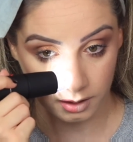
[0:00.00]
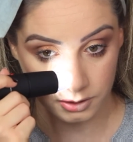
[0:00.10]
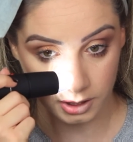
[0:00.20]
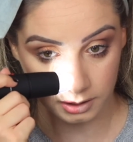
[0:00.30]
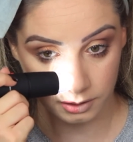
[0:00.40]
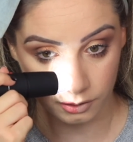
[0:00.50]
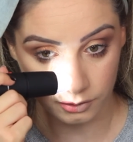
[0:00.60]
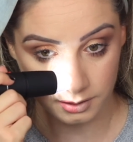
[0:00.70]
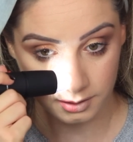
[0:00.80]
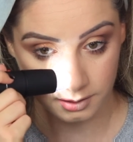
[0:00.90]
Let's check the
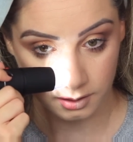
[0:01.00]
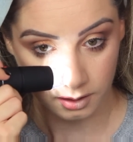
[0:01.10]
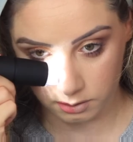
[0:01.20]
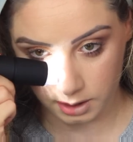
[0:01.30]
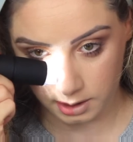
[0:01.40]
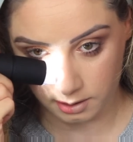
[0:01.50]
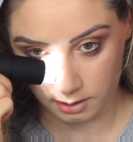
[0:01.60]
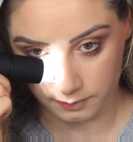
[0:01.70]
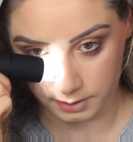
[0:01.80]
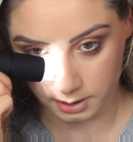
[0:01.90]
nose. They're
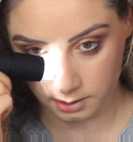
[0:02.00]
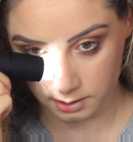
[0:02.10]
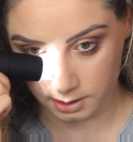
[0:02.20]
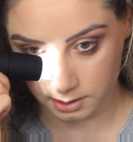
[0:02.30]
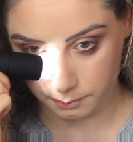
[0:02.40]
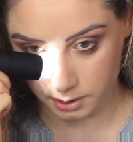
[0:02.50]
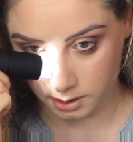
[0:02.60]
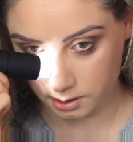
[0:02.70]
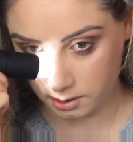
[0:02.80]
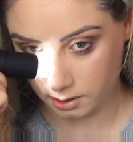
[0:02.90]
covered. It could
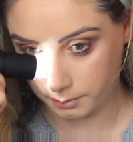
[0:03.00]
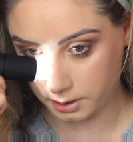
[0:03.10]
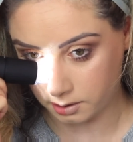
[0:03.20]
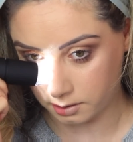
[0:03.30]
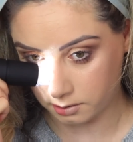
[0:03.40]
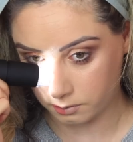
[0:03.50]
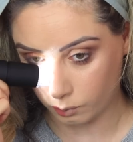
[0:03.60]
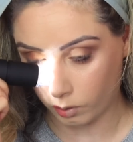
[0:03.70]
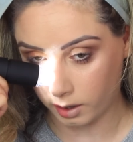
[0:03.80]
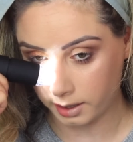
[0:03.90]
be, I mean,
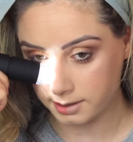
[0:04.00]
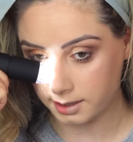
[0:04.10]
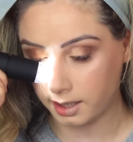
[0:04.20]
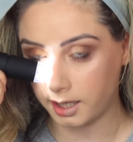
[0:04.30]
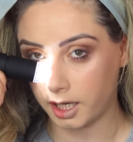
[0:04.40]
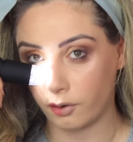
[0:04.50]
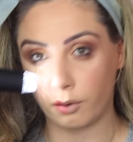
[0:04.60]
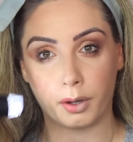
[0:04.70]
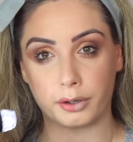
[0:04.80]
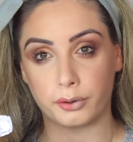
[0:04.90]
why is there hair
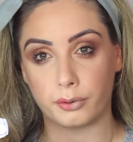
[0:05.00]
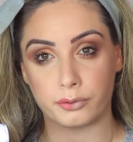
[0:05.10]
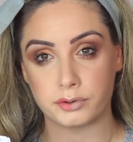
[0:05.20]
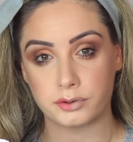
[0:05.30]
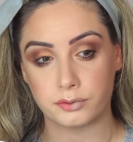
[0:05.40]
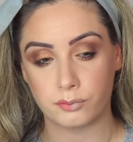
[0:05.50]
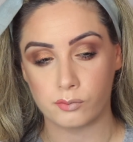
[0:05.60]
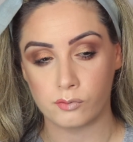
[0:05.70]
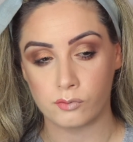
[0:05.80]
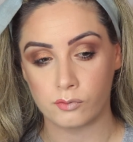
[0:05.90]
on my nose?
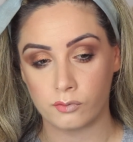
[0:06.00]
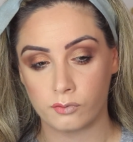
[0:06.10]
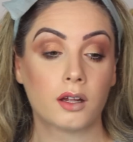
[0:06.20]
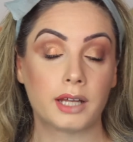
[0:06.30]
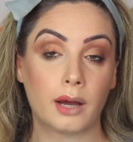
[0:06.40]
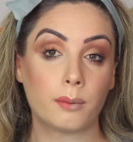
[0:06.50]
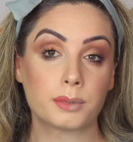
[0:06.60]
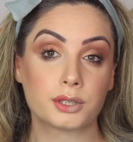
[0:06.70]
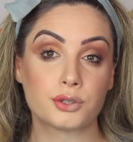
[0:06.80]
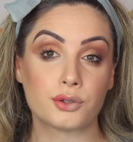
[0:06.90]
Now
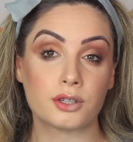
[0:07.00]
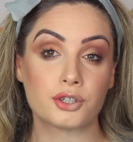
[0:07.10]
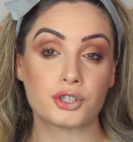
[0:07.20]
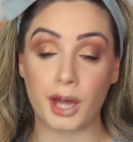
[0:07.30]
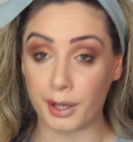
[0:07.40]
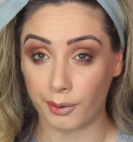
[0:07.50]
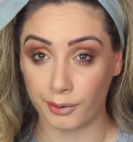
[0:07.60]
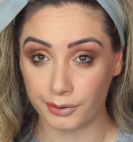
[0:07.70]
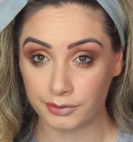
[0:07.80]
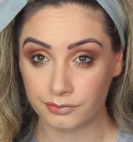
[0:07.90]
I'm going to do the
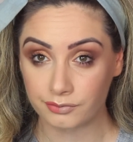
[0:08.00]
shadow.